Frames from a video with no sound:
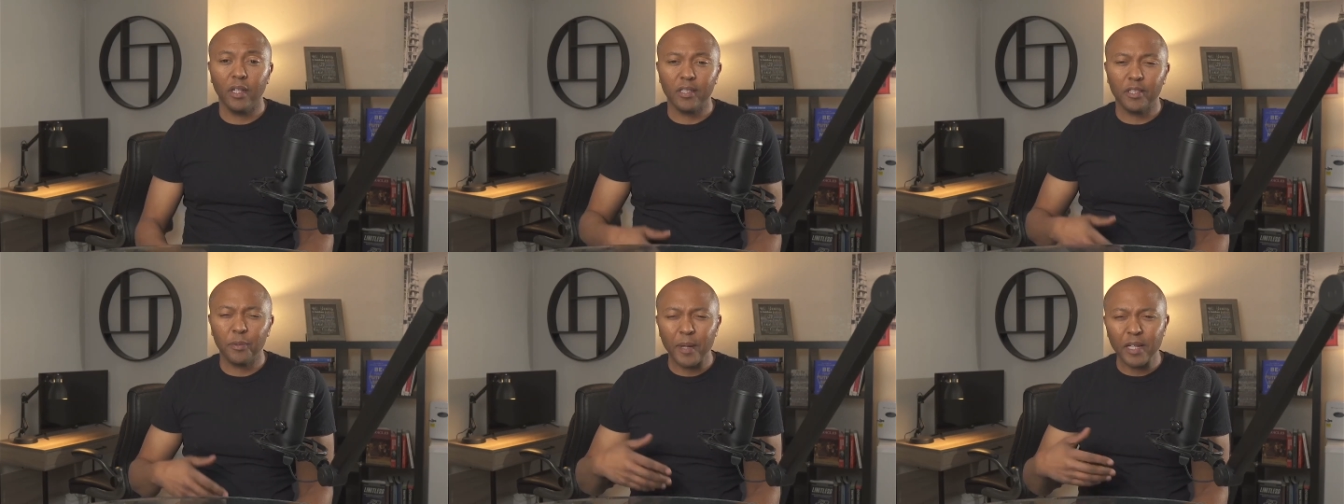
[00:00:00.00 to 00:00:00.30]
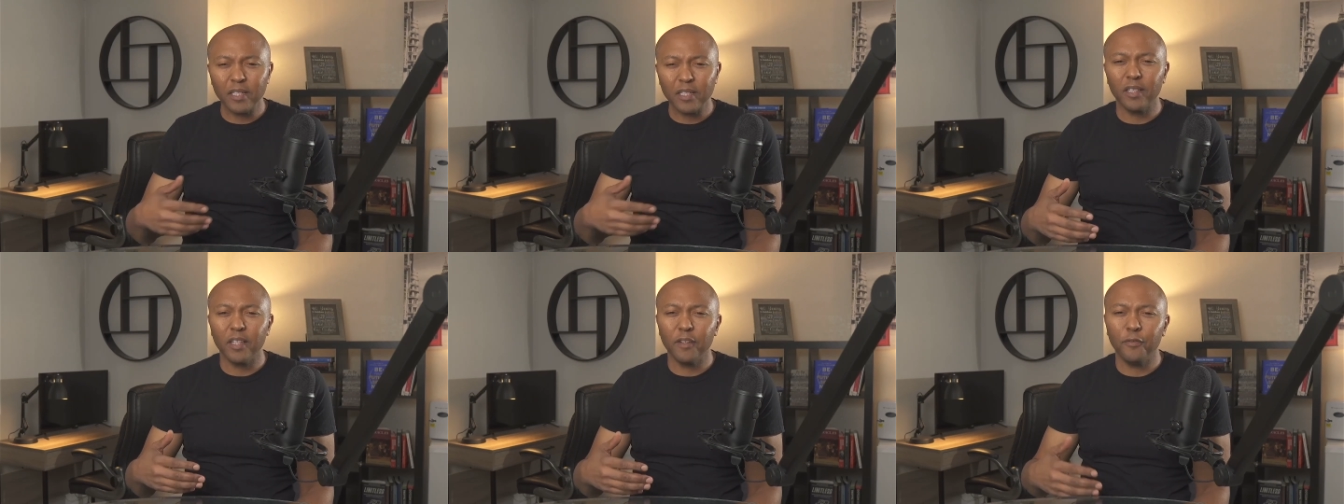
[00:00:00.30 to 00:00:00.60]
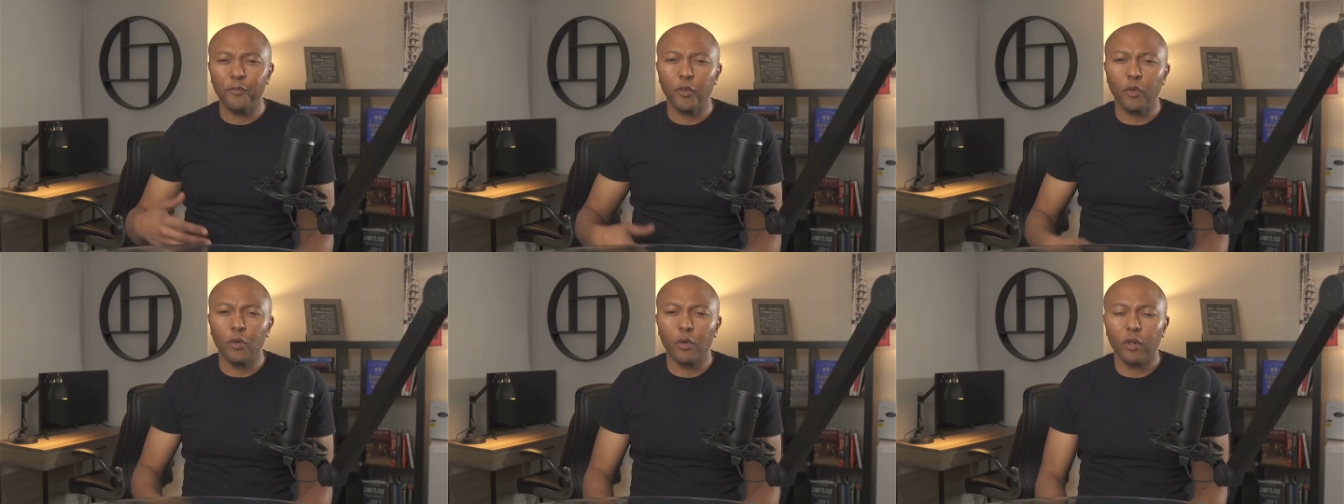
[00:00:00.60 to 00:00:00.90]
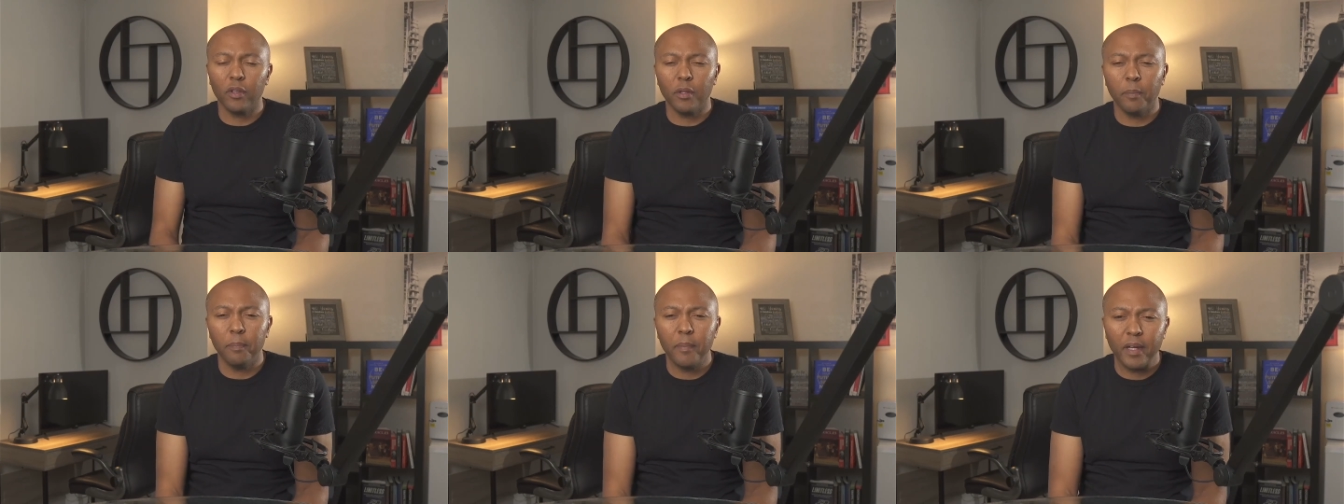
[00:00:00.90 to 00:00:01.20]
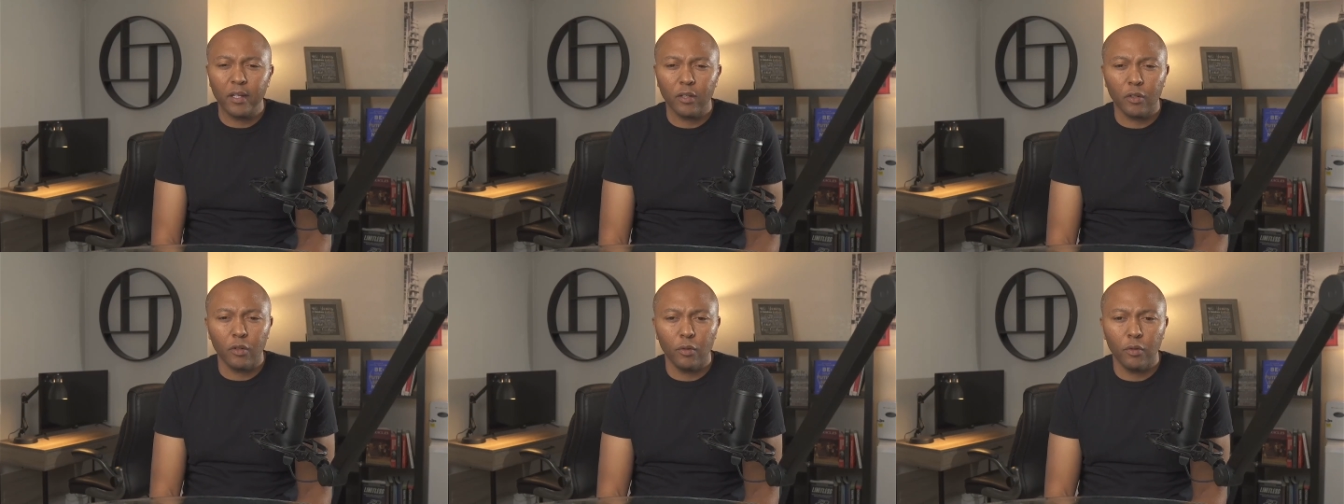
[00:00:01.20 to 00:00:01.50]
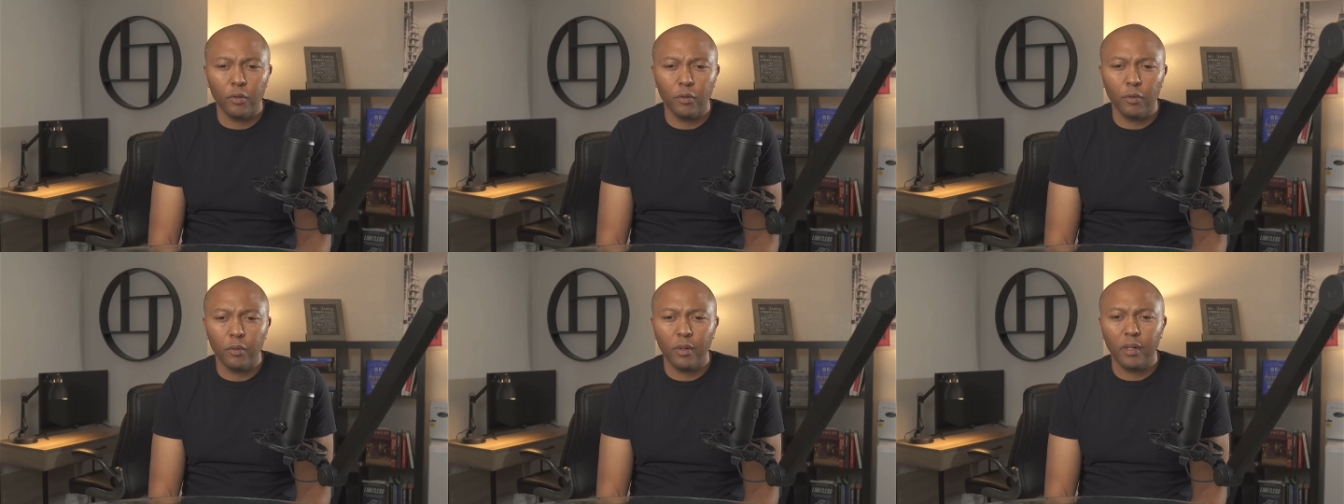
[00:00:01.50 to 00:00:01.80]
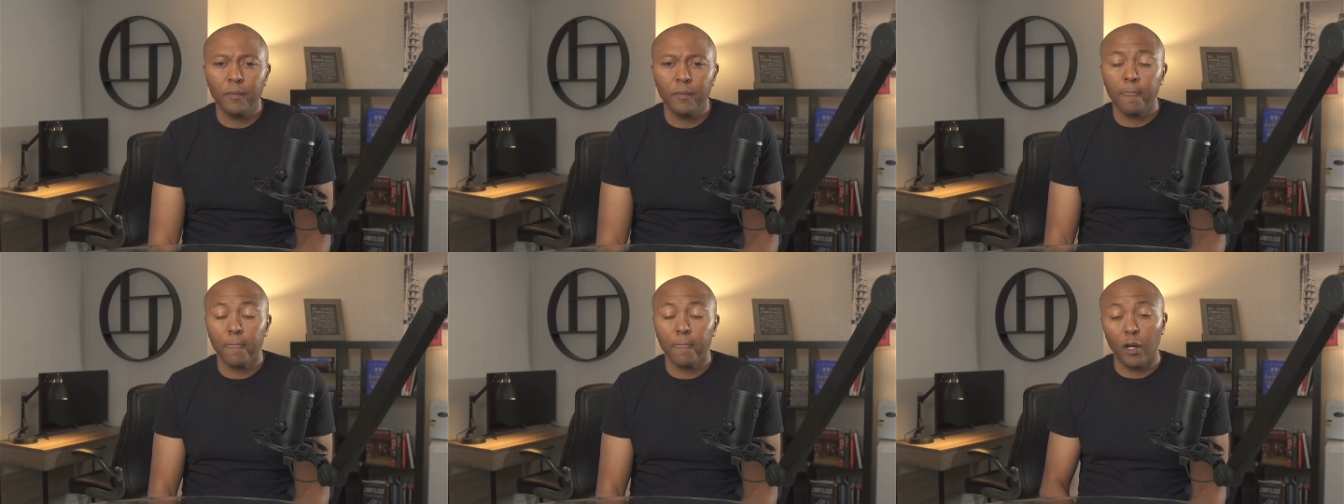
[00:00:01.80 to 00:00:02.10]
especially for the
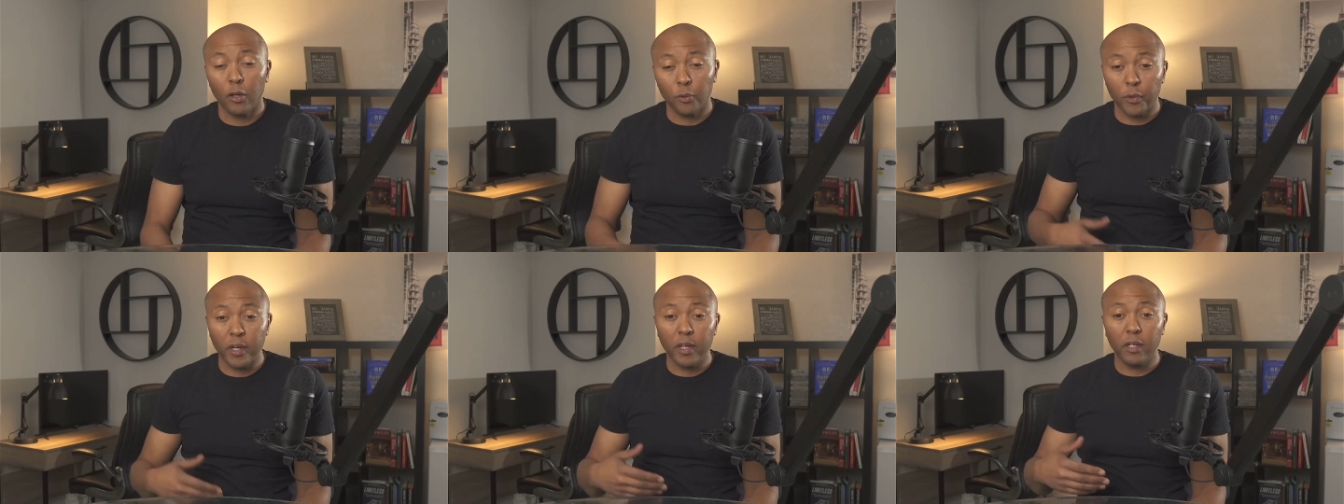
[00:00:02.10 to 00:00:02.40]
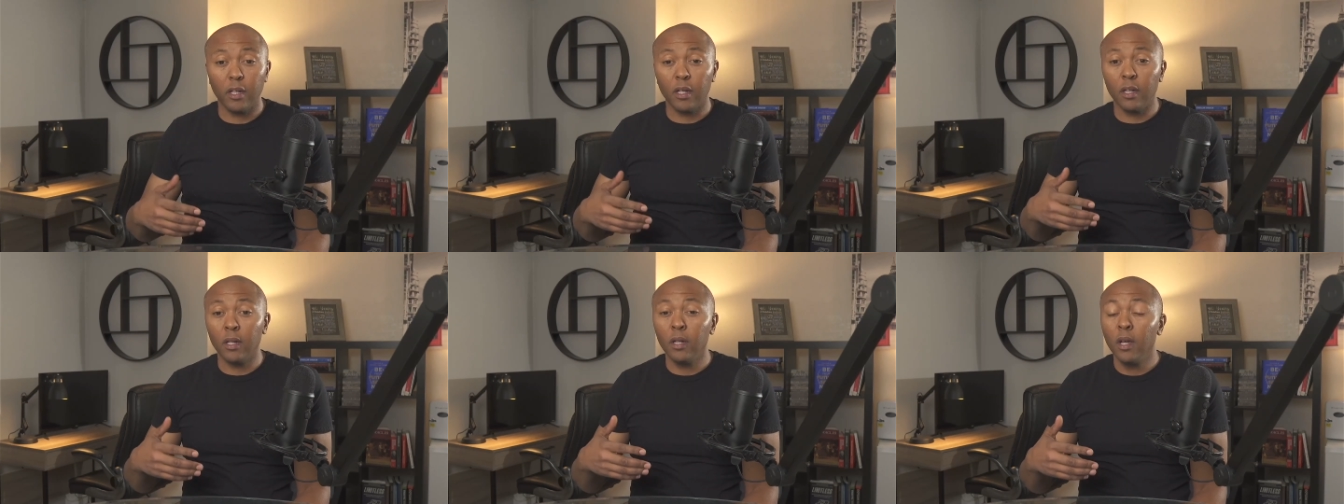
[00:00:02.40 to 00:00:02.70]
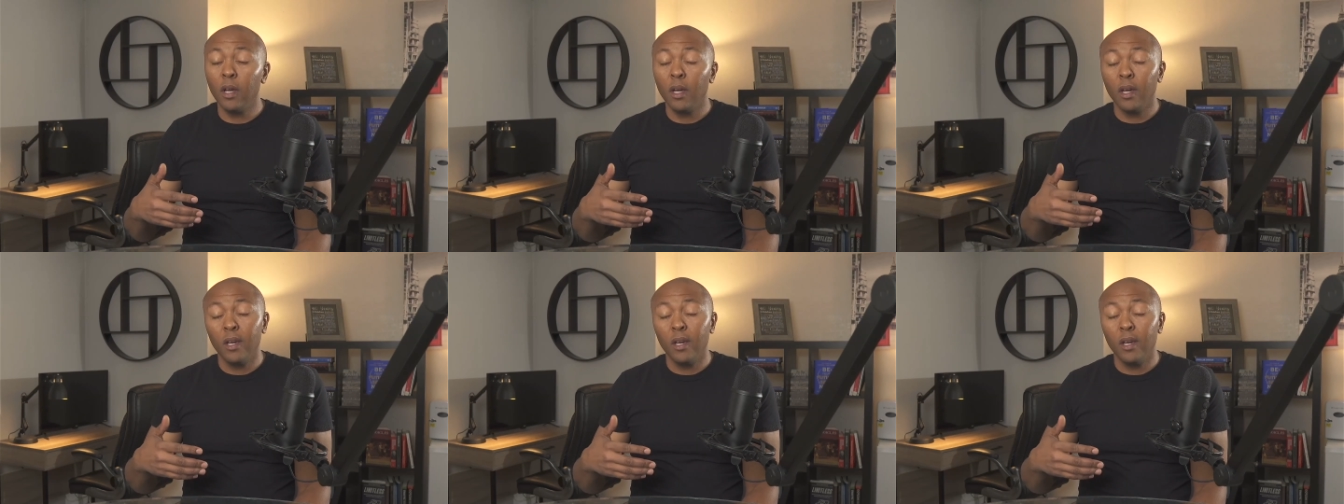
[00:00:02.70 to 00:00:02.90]
medical arena.